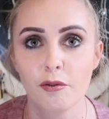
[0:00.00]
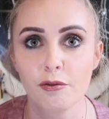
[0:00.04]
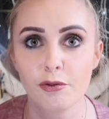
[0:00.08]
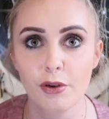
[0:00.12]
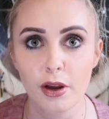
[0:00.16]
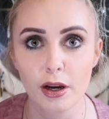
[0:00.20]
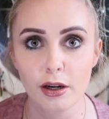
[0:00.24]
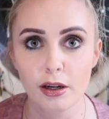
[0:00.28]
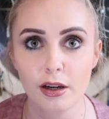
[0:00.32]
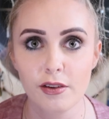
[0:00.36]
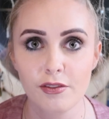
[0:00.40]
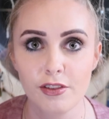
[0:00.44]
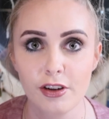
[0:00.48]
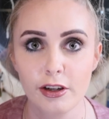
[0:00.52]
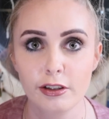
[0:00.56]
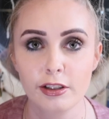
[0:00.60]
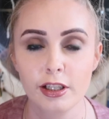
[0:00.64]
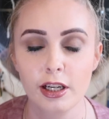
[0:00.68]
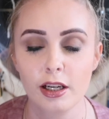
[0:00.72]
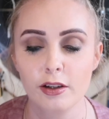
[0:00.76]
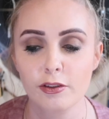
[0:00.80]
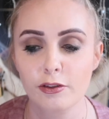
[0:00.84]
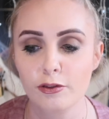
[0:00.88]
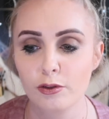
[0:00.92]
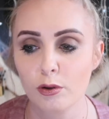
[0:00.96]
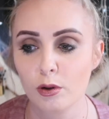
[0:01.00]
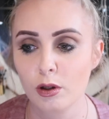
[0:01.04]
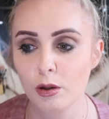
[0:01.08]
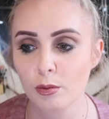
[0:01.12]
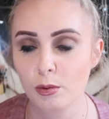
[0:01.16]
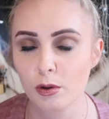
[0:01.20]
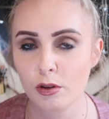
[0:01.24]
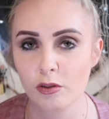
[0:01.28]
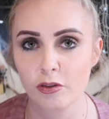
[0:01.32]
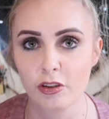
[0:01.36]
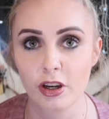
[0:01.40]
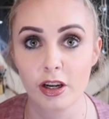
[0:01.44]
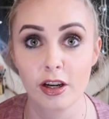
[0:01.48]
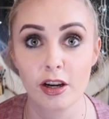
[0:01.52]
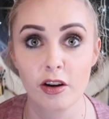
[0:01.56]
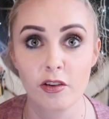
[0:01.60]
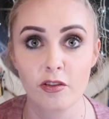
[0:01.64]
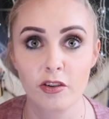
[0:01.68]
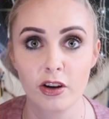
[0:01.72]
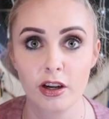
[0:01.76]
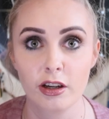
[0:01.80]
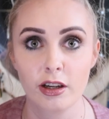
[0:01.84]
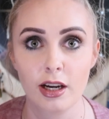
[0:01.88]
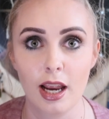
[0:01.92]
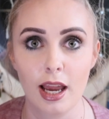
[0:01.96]
Very, very affordable, very,
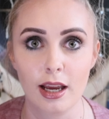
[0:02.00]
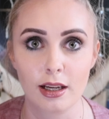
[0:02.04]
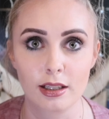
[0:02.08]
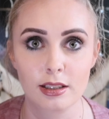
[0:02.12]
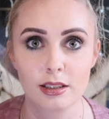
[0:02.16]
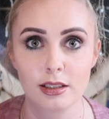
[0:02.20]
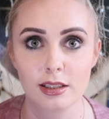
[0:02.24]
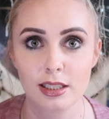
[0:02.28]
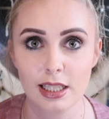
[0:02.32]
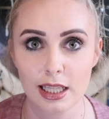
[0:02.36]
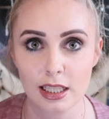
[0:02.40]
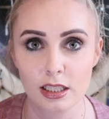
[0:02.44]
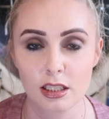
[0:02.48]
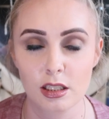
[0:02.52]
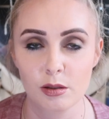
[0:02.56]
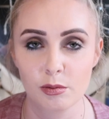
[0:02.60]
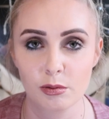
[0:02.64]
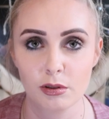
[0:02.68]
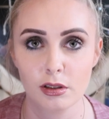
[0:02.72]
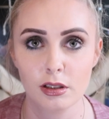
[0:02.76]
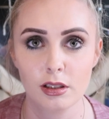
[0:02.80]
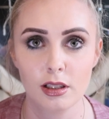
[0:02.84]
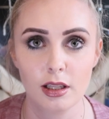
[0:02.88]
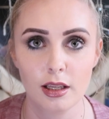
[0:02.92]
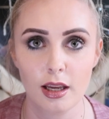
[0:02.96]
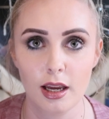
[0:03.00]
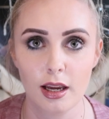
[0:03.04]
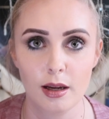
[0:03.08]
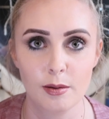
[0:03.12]
very accessible.